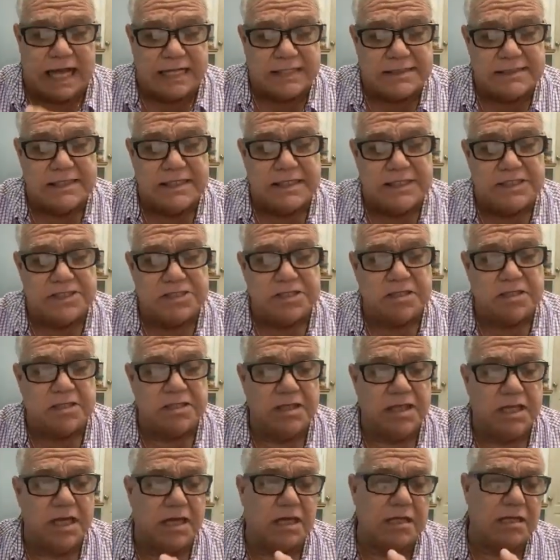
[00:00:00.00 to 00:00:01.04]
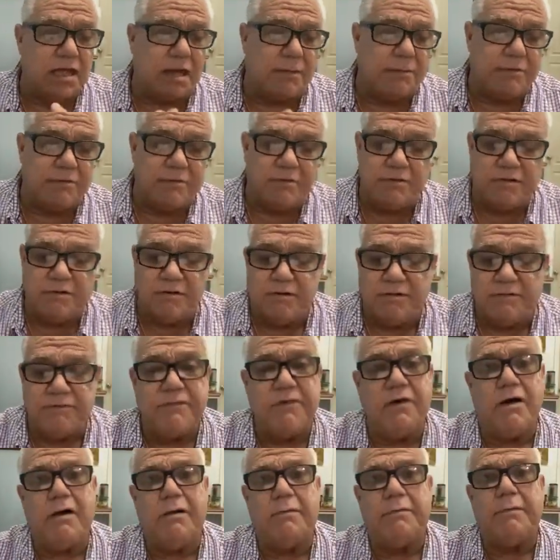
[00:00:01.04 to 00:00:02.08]
taxation, economic
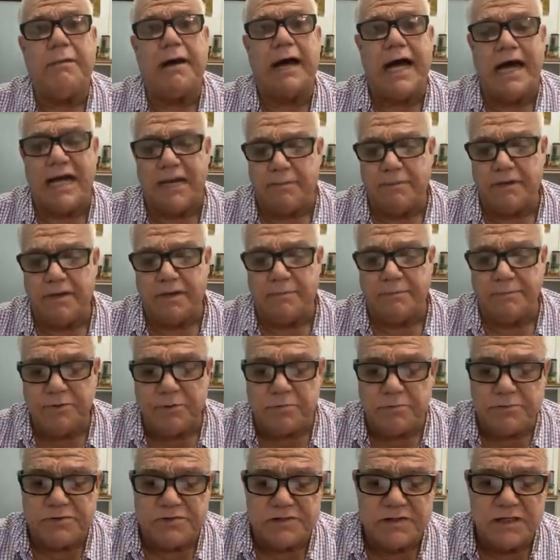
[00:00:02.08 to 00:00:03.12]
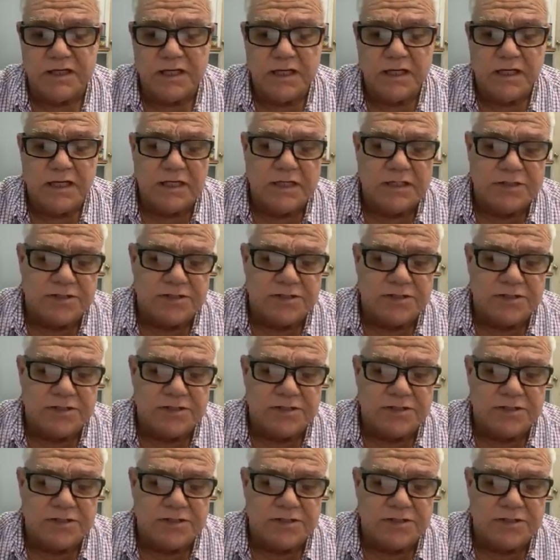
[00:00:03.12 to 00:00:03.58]
reform, animal abuse,